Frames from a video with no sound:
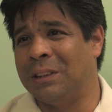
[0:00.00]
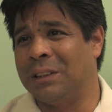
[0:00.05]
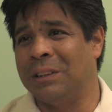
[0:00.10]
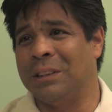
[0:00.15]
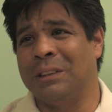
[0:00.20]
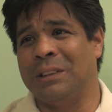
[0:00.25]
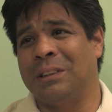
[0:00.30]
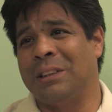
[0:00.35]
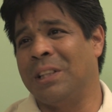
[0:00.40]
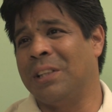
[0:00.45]

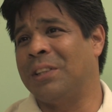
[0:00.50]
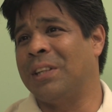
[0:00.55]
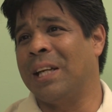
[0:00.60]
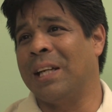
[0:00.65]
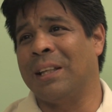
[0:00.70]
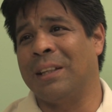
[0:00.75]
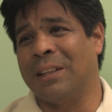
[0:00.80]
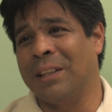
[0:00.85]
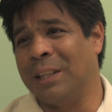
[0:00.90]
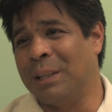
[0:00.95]
to
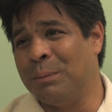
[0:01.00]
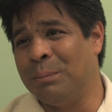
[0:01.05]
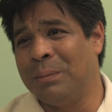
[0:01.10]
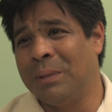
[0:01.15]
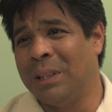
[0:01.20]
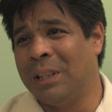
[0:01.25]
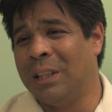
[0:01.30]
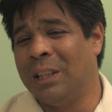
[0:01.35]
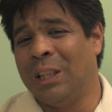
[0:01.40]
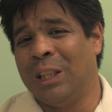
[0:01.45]
thank them.
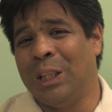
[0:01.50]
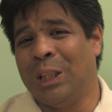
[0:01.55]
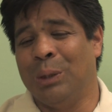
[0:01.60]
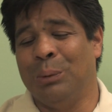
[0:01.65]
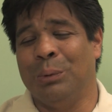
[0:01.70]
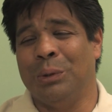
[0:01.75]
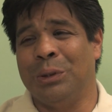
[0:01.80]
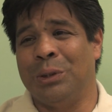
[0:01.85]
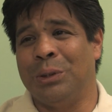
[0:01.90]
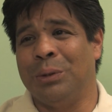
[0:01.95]
It
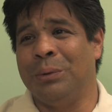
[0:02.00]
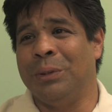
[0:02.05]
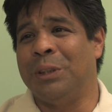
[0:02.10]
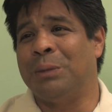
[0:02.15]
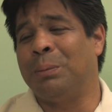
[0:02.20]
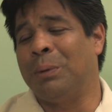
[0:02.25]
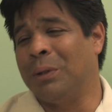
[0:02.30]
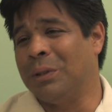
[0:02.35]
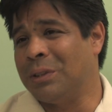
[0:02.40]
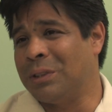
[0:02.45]
went to
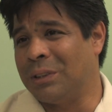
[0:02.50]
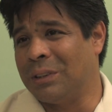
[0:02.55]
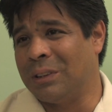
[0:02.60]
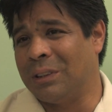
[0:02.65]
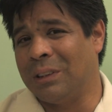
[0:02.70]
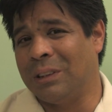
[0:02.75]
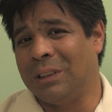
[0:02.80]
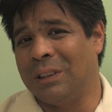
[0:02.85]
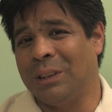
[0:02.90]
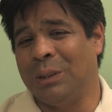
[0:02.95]
each person.
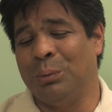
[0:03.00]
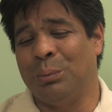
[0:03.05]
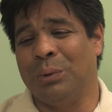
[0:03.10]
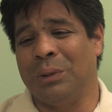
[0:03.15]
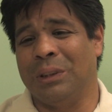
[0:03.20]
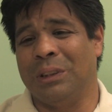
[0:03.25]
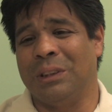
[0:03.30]
It